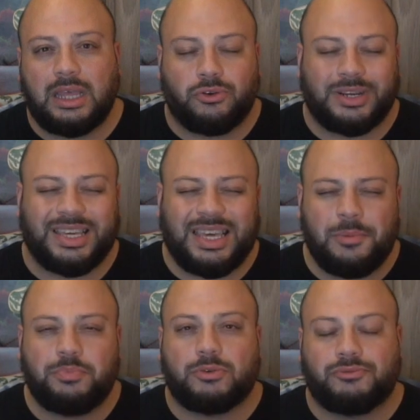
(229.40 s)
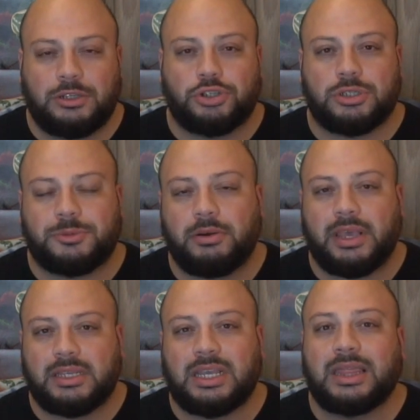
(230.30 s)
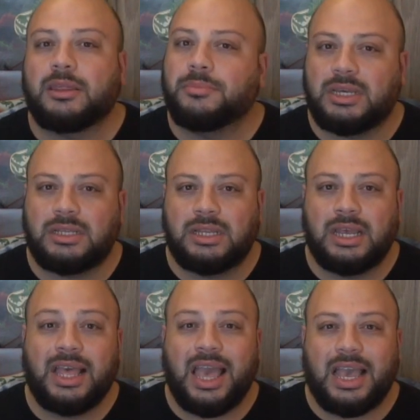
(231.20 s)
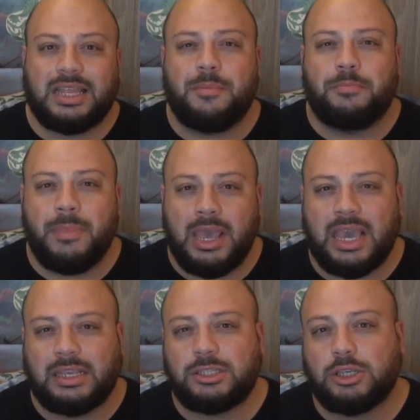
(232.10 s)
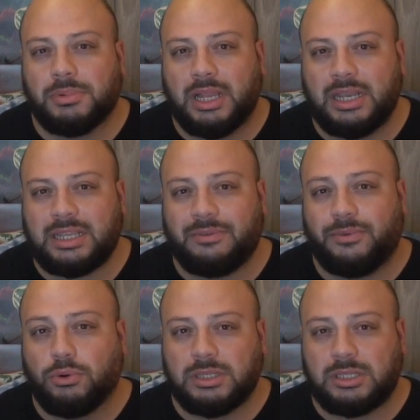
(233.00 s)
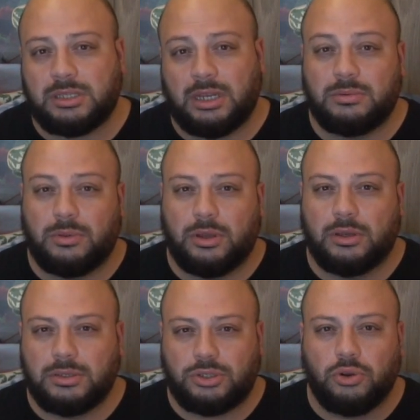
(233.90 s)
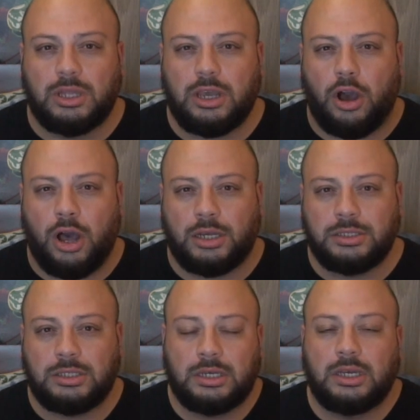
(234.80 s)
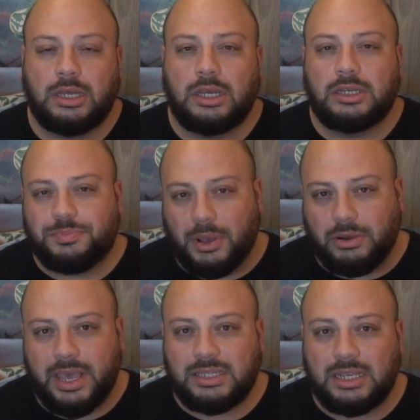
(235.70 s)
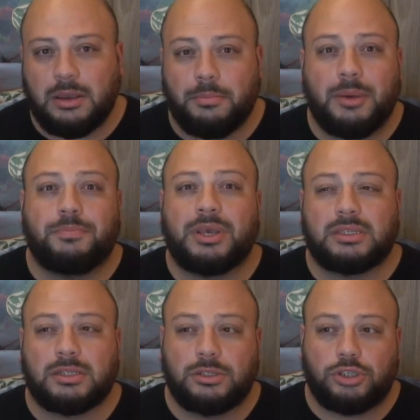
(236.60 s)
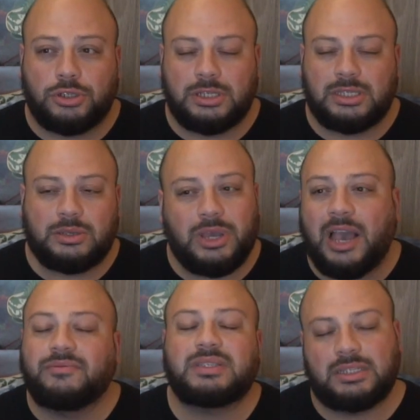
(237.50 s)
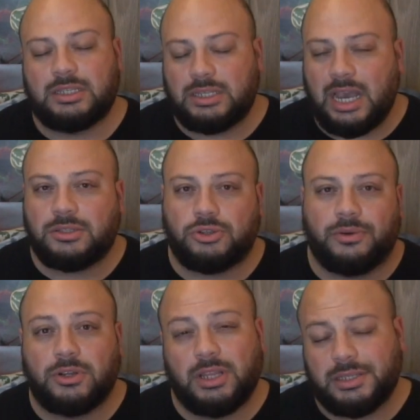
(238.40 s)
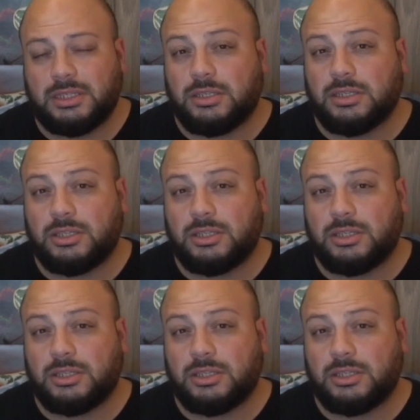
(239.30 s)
keep Ranger spellcasting limited, and then make a subclass that focus solely on spellcasting. My biggest concern is, and we haven't seen it yet, so if you're listening to this in the